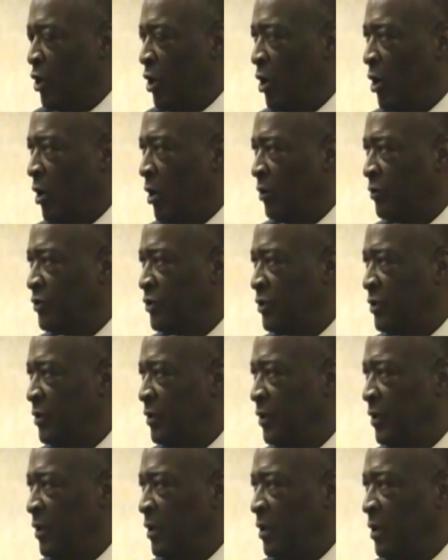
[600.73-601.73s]

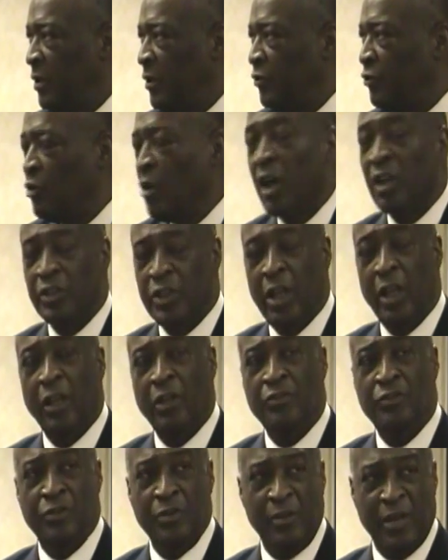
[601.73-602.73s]
because drug
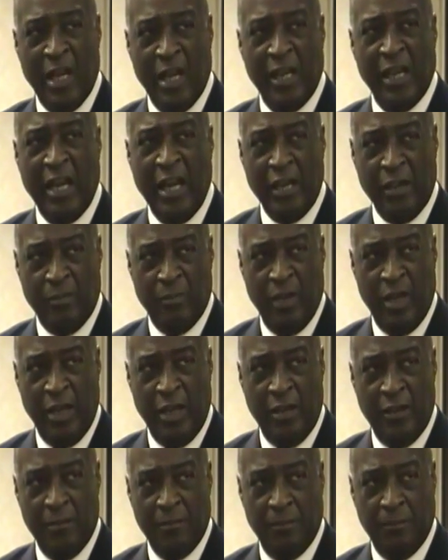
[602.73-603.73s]
dealers do not like
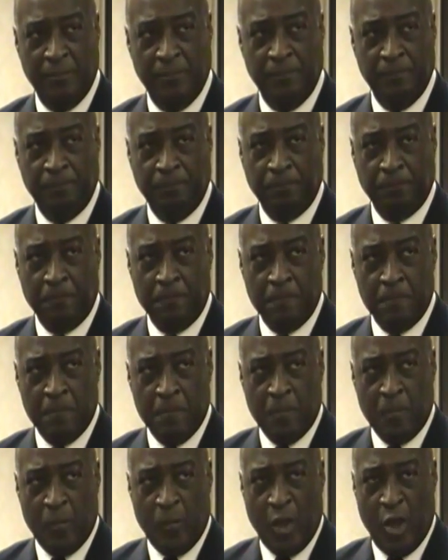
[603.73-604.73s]
me.
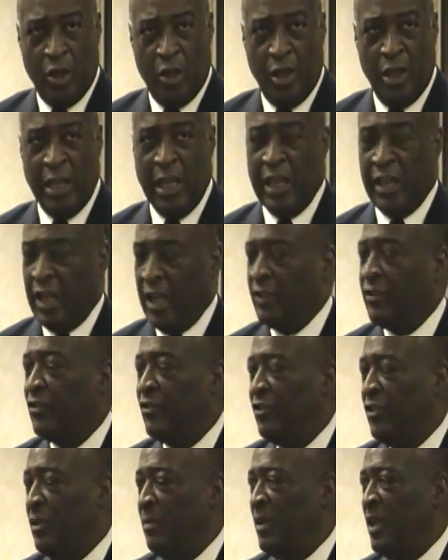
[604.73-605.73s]
And they
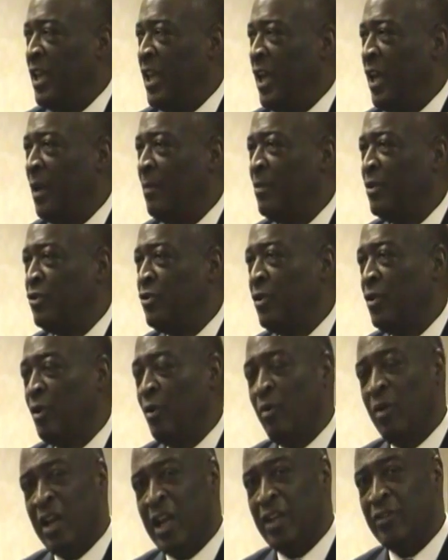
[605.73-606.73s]
like to see me dead. But you
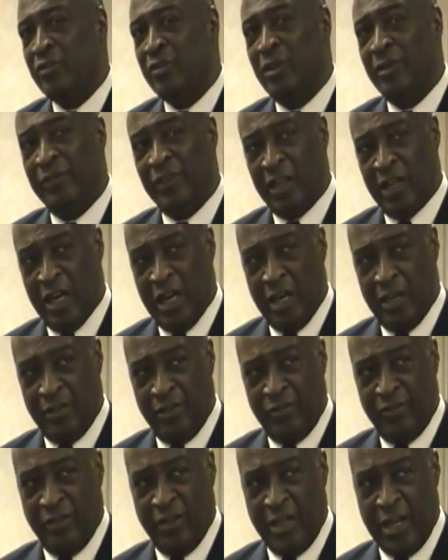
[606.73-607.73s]
know what? I serve a
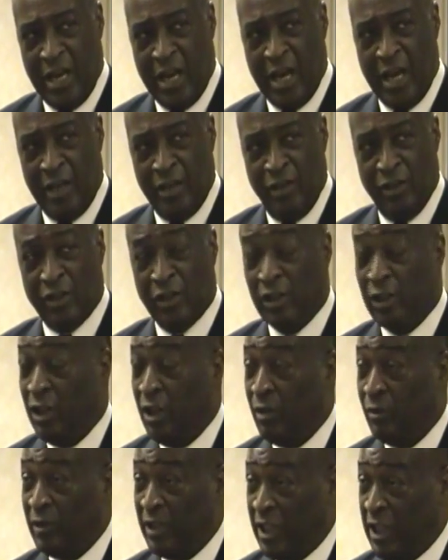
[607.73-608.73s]
God that sit high and look
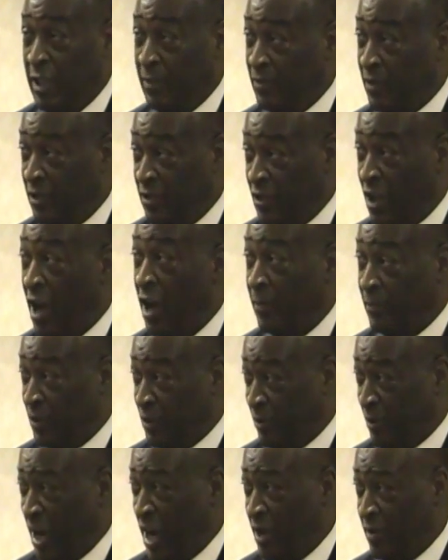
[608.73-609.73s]
low and keeps his
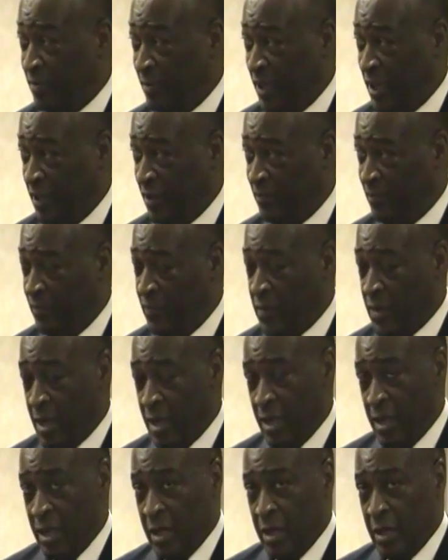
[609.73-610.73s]
arms around me.
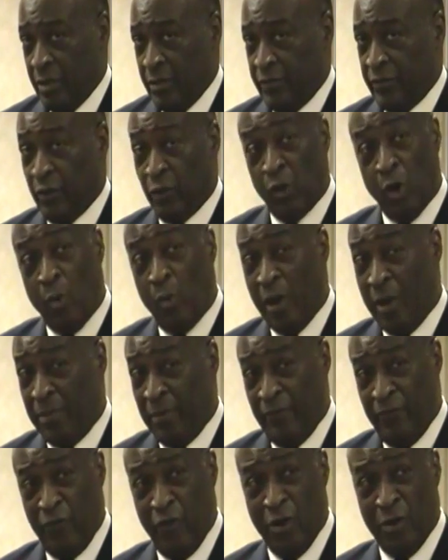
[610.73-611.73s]
So no
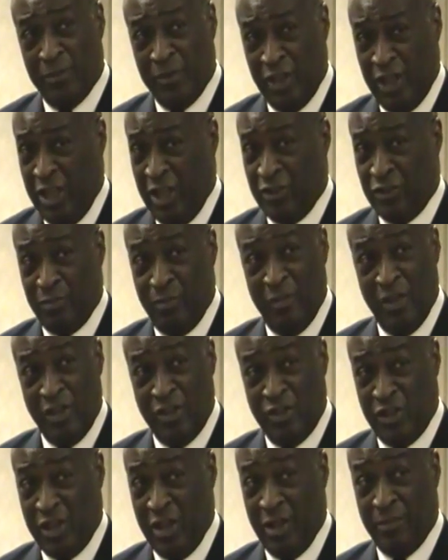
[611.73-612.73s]
weapon formed against
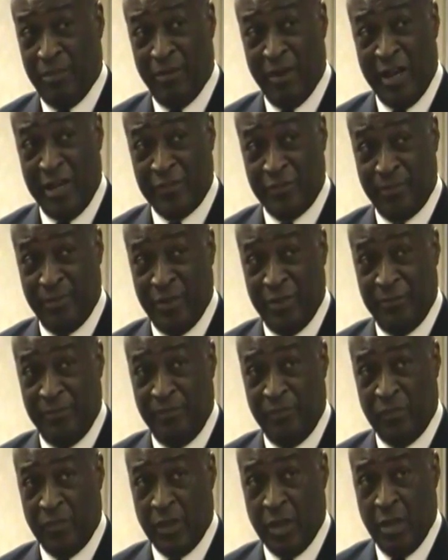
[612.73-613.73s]
me shall prosper.
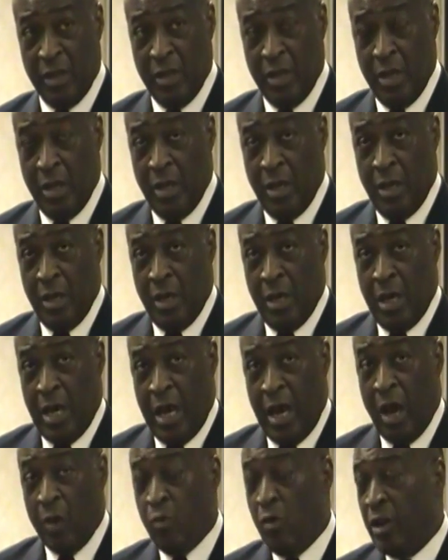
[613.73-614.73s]

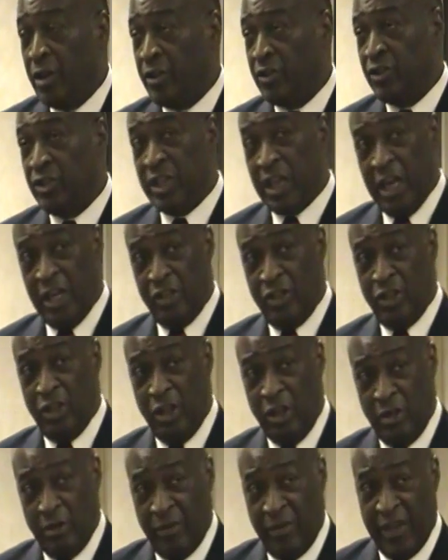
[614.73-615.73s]
I want to say
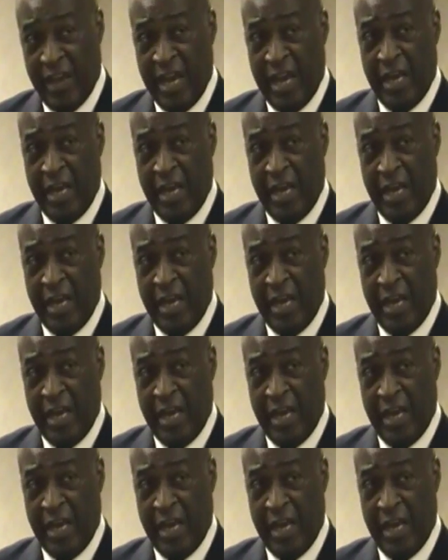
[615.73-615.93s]
to you